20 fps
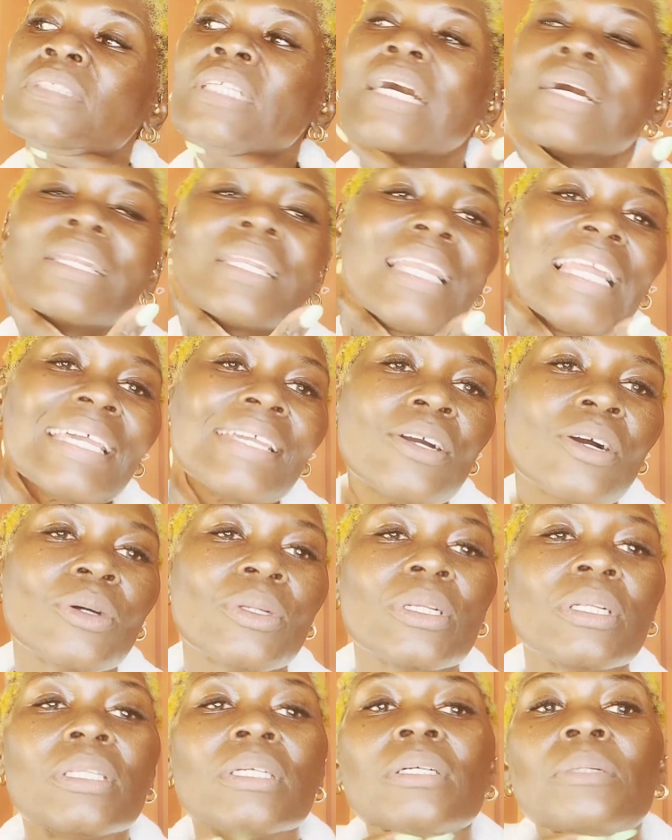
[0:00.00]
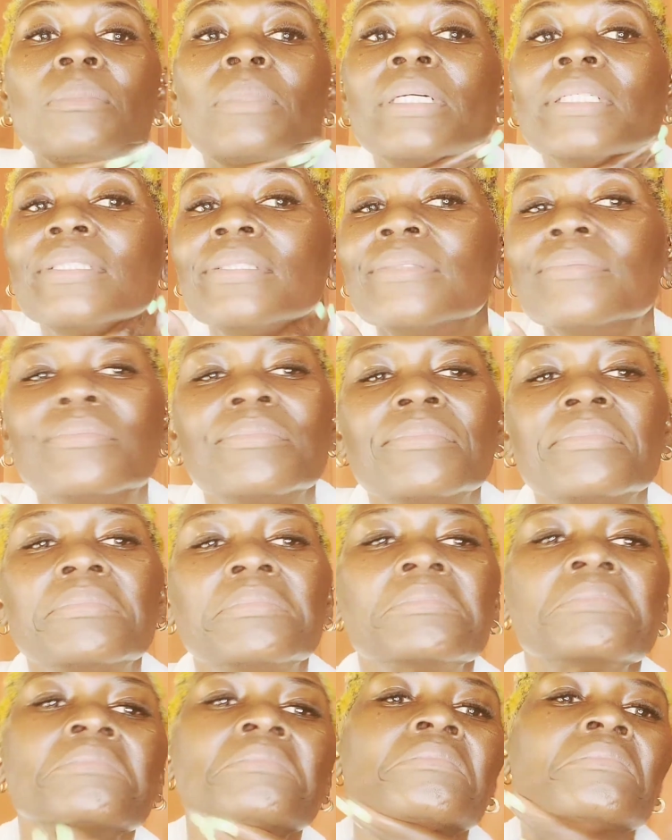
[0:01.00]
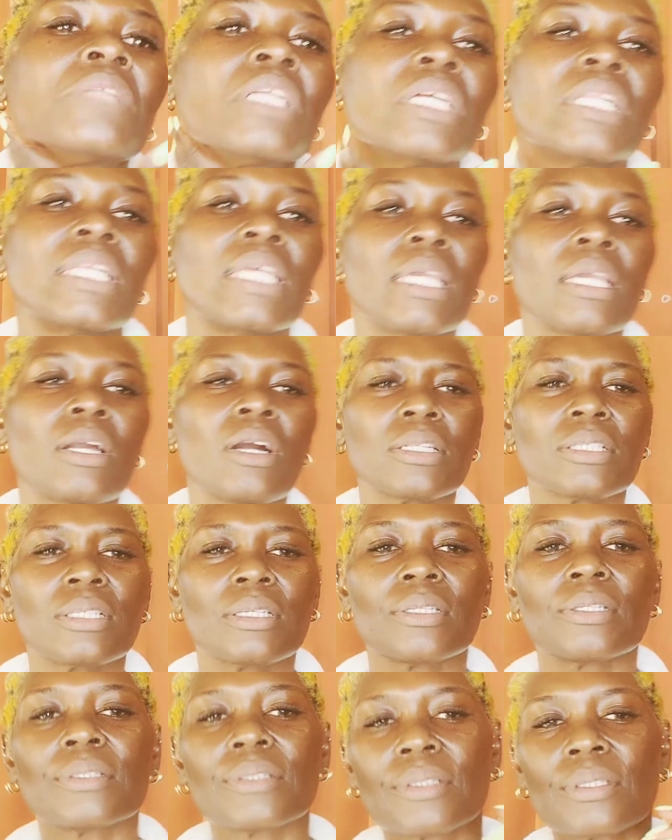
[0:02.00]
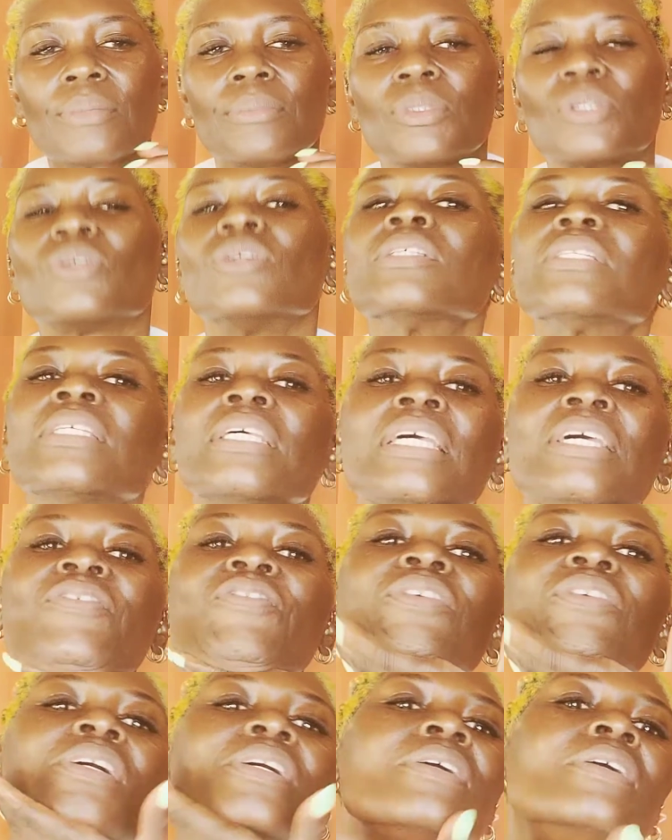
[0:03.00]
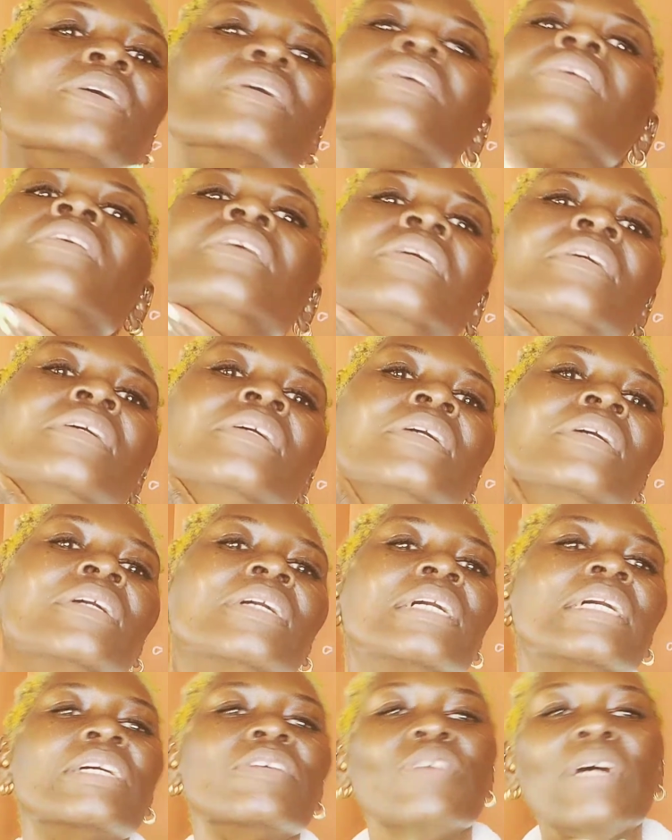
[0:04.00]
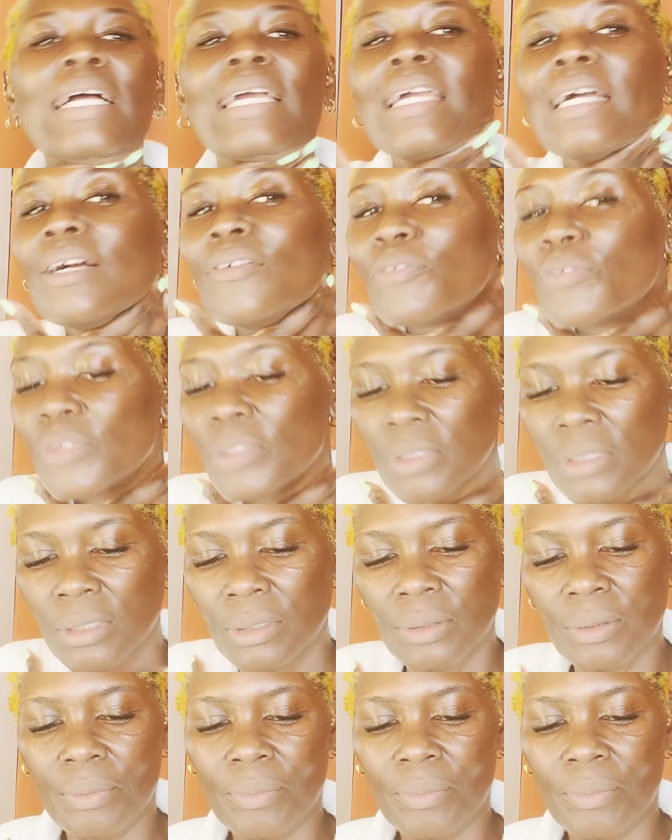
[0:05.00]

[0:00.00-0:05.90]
I like how they look, but they ain't cutting it, because if I have to